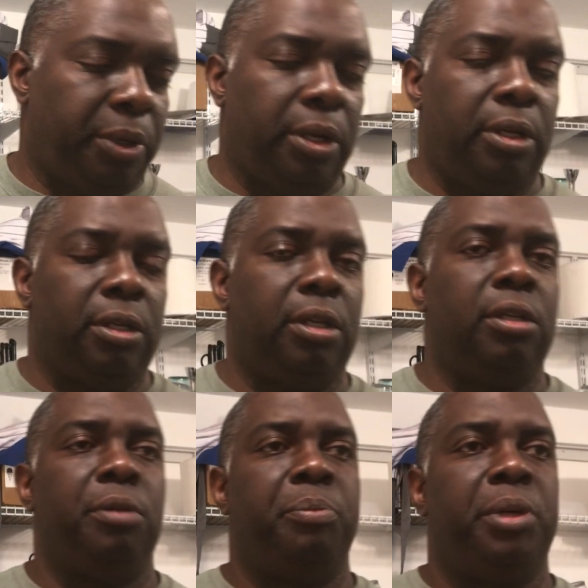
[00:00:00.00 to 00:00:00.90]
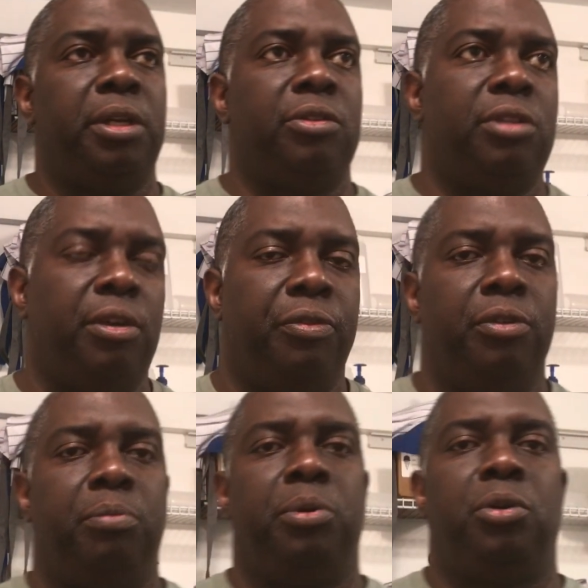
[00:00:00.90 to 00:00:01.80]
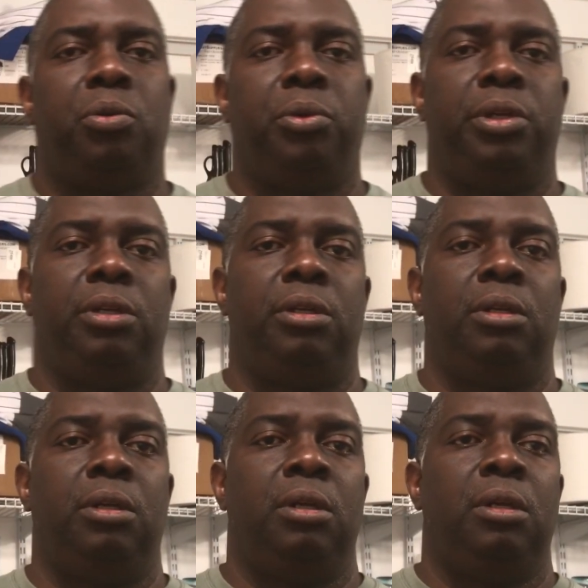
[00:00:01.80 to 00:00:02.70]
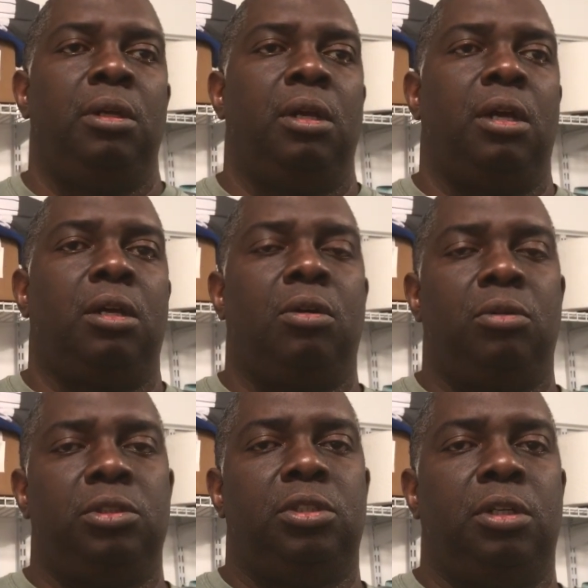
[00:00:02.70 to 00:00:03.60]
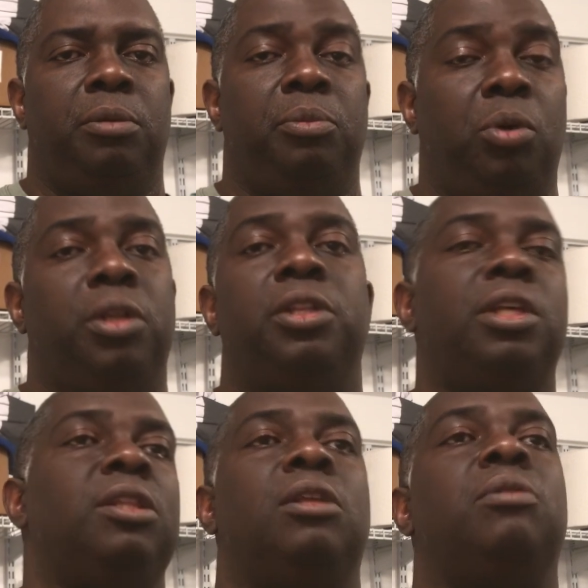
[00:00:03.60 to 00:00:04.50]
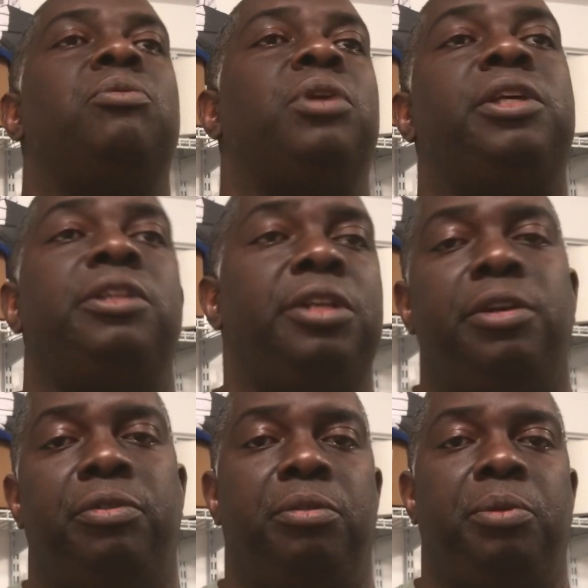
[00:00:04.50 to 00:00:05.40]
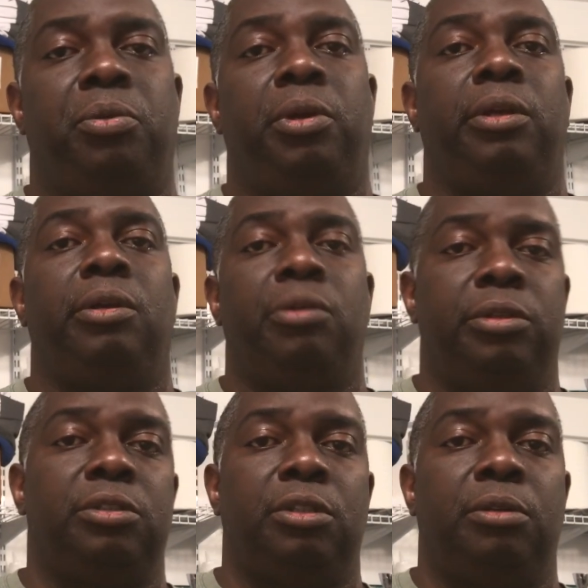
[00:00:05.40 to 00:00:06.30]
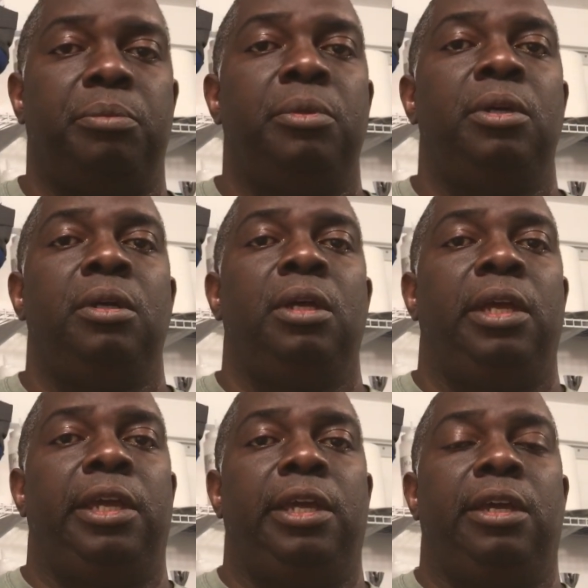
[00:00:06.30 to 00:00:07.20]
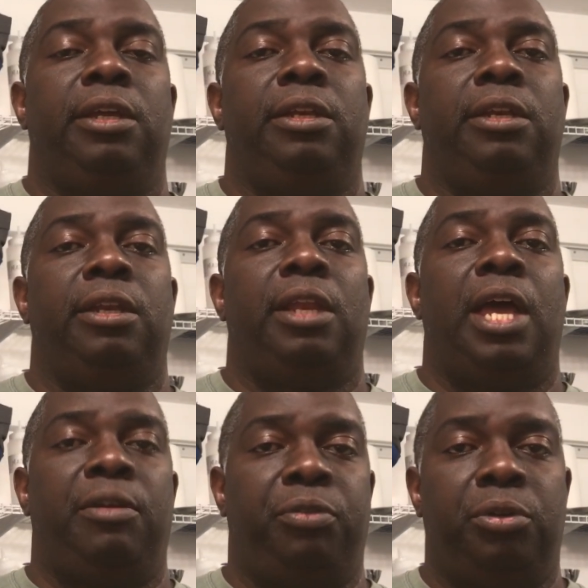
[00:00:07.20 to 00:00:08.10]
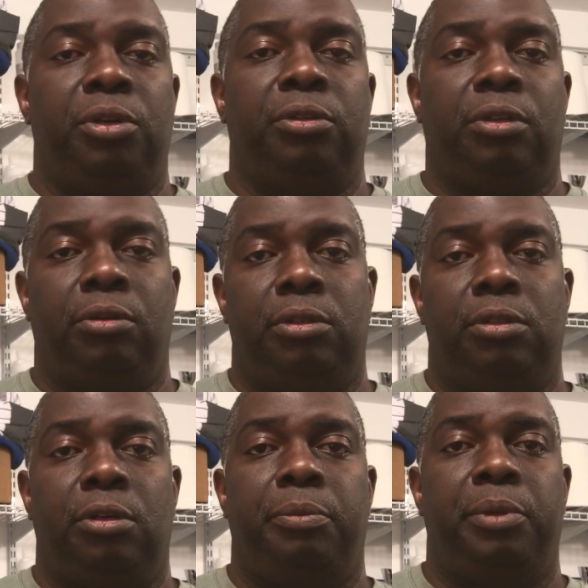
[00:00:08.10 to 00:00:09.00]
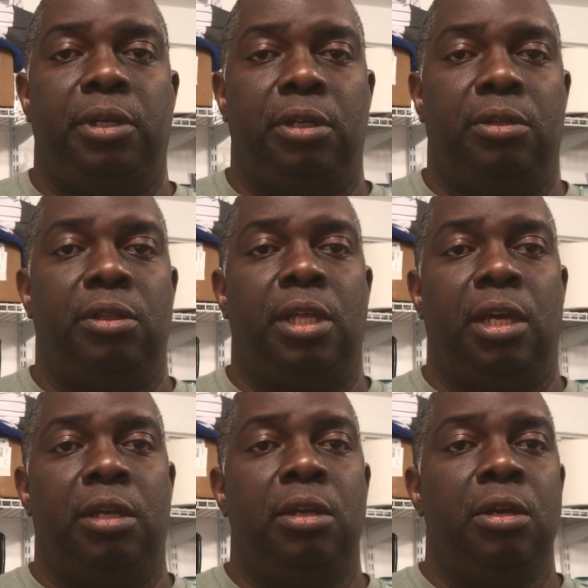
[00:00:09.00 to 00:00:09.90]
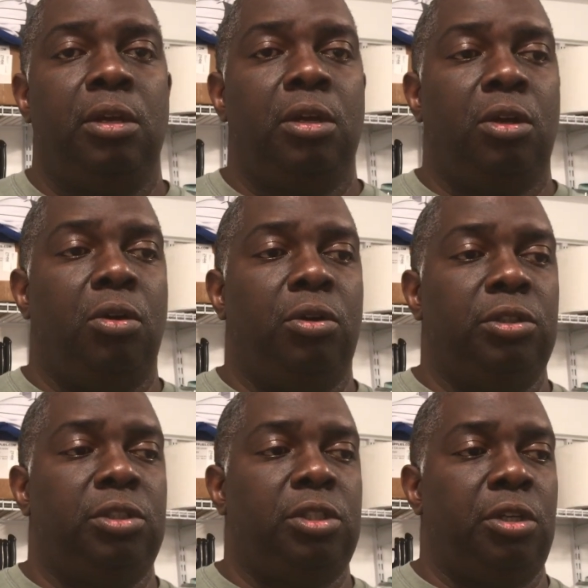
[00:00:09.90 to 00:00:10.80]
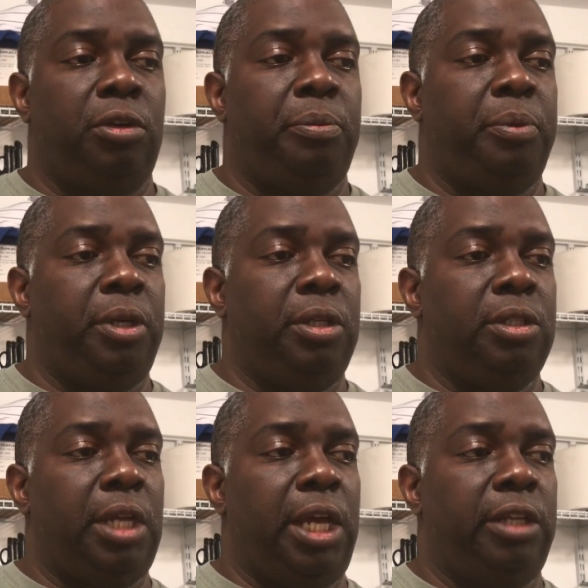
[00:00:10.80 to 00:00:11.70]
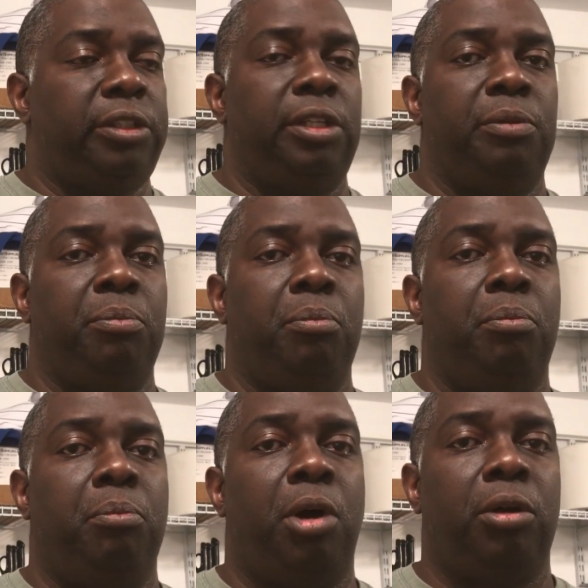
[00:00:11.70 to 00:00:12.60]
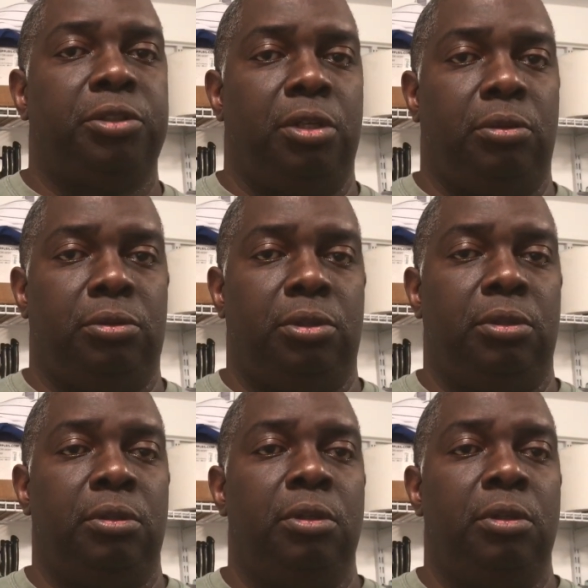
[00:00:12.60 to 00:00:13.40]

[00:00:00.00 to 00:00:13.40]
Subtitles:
The biggest difference between corn syrup, well, really the difference between corn syrup and high fructose corn syrup is that corn syrup is actually maltose,